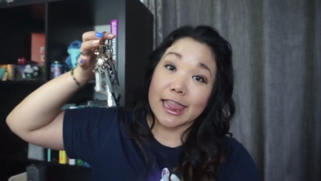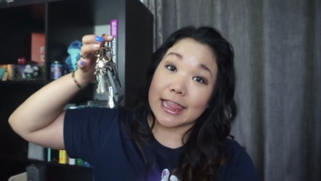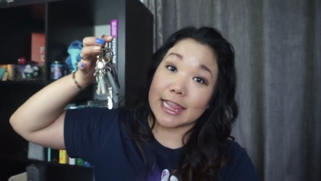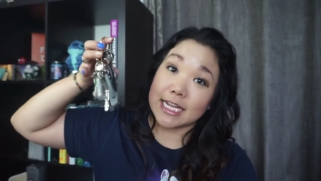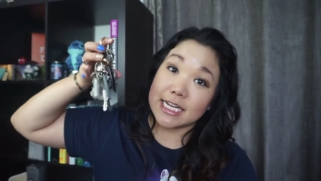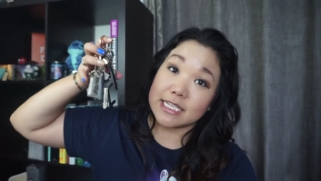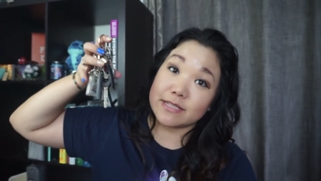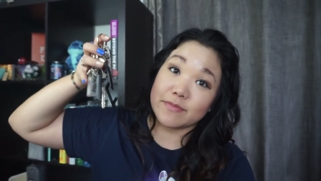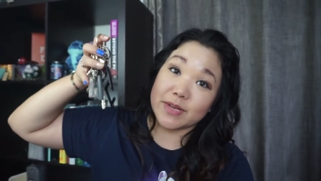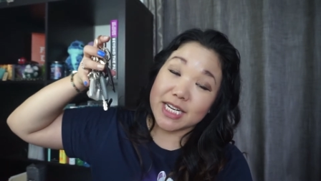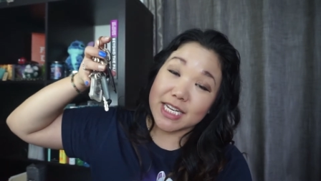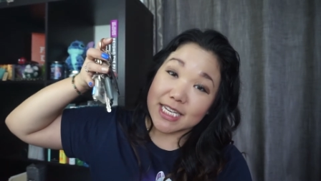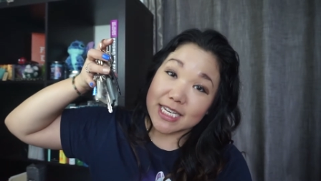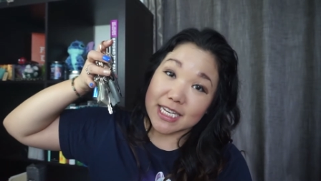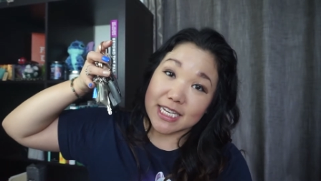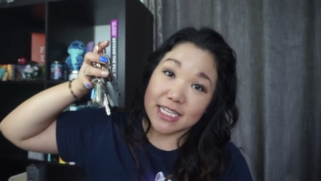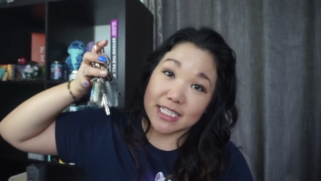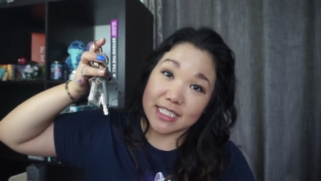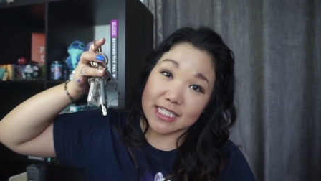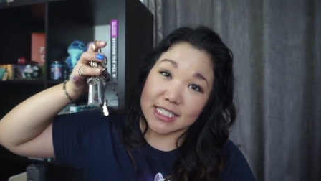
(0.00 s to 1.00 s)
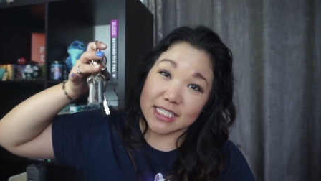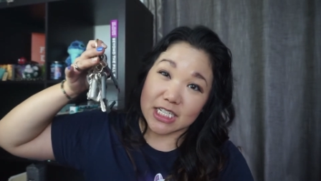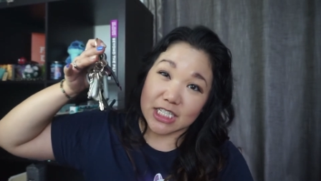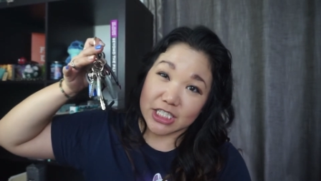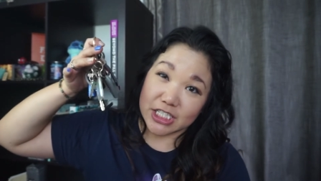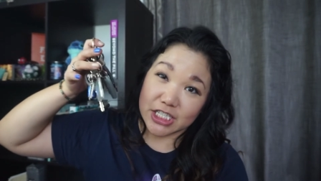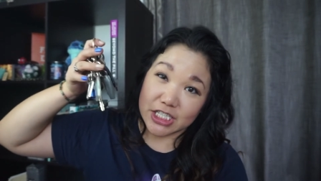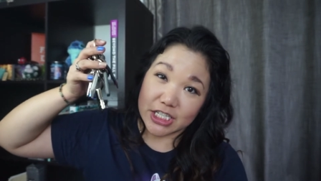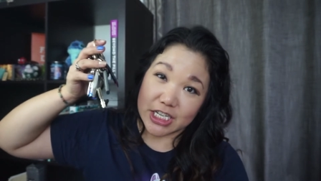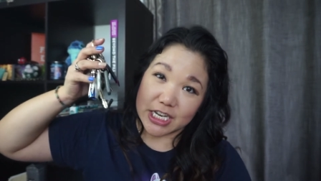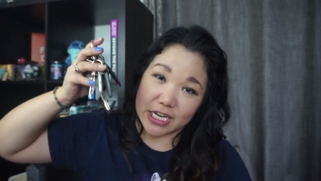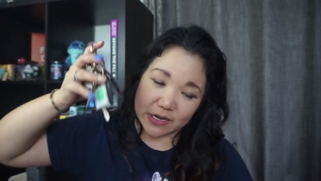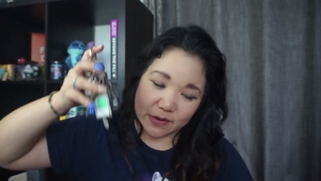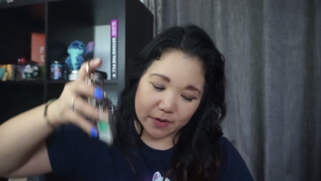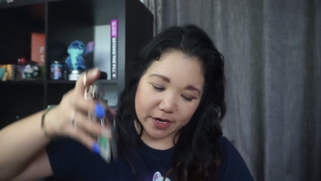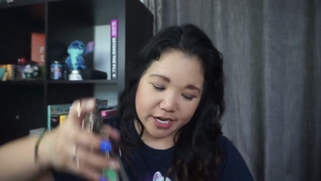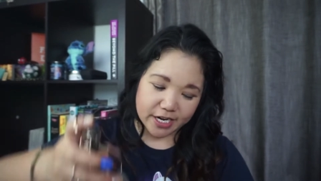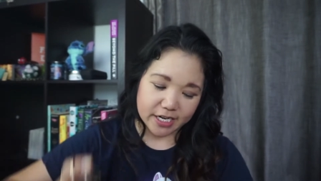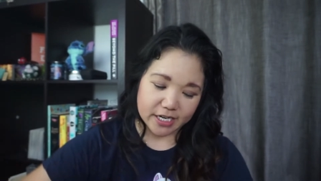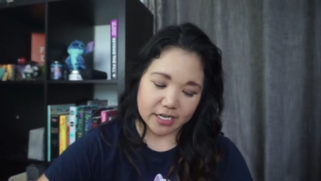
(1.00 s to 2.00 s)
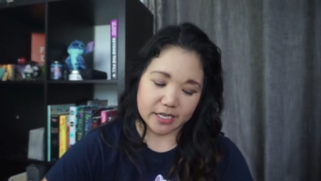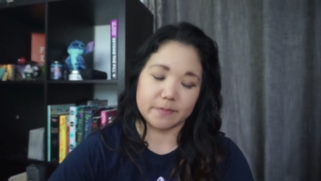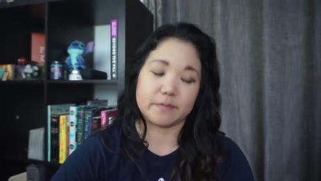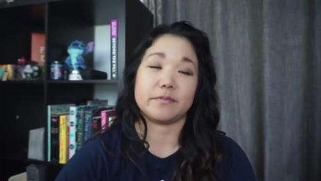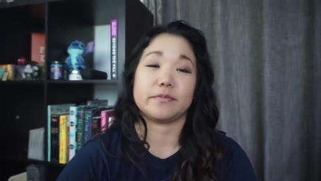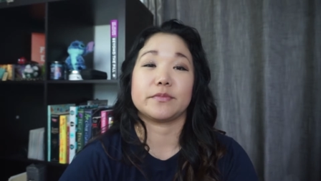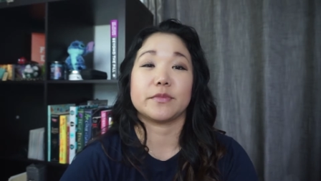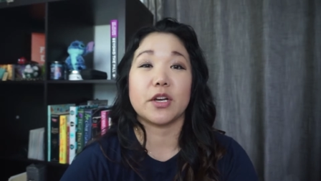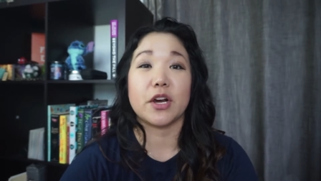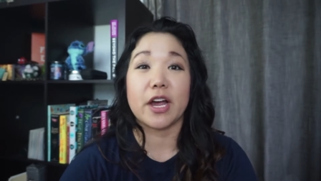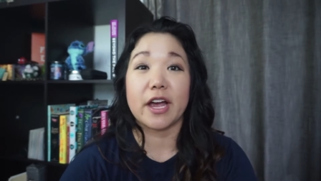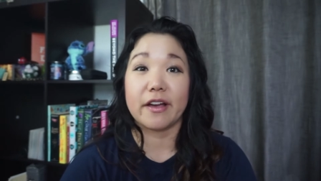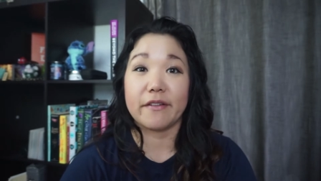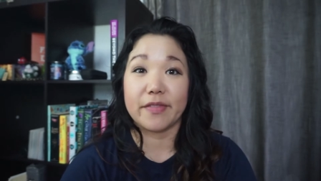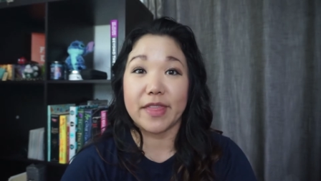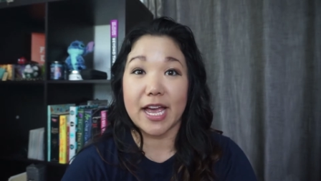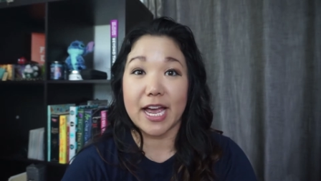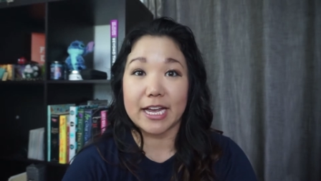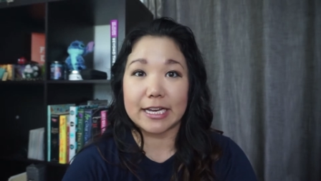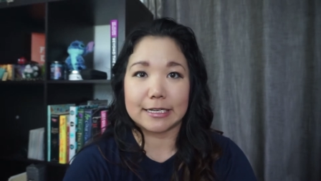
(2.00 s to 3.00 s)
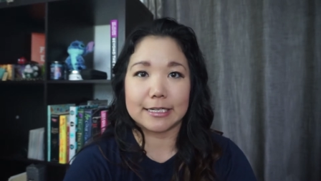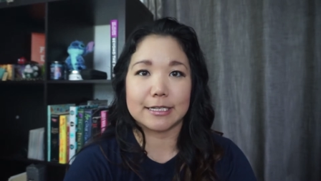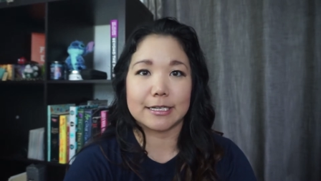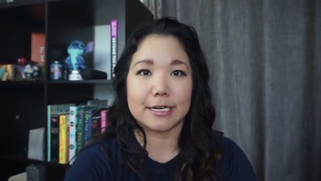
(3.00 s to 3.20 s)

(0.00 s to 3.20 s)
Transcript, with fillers: these many keys on your key ring or have that